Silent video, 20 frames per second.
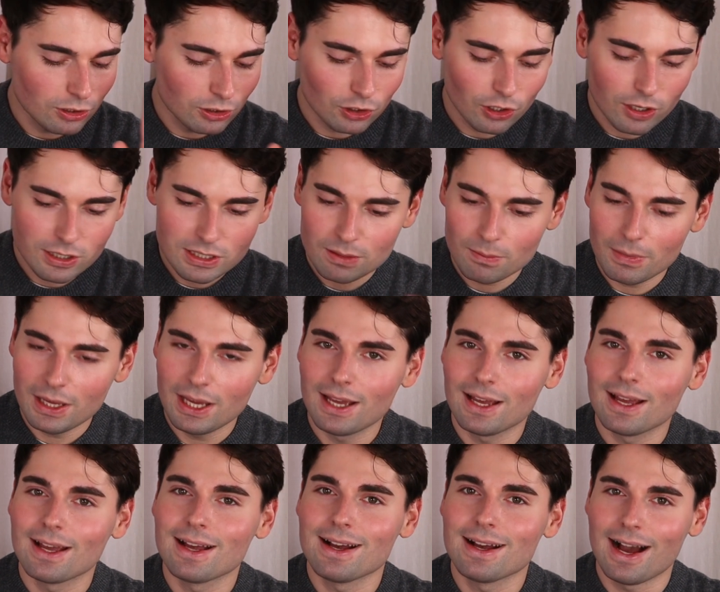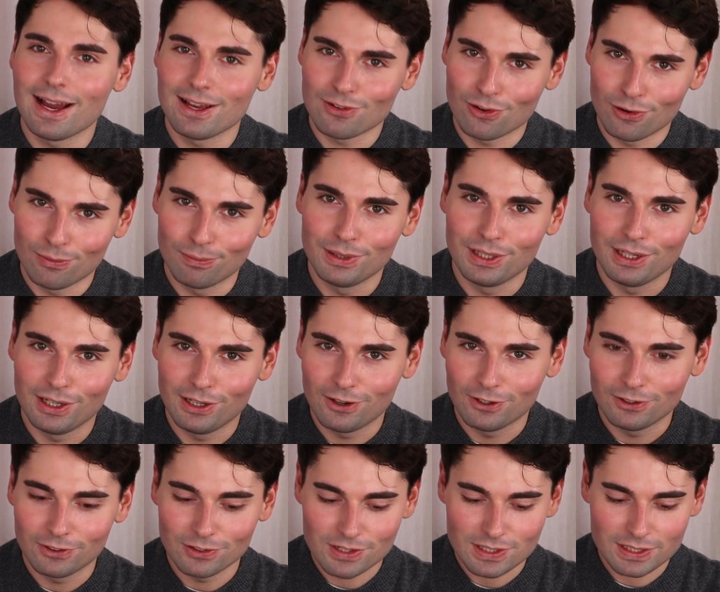trust me, I completely
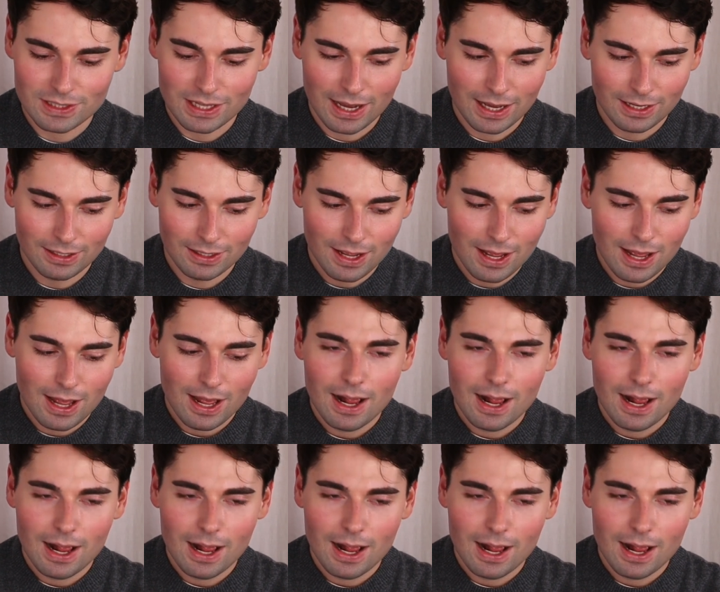understand.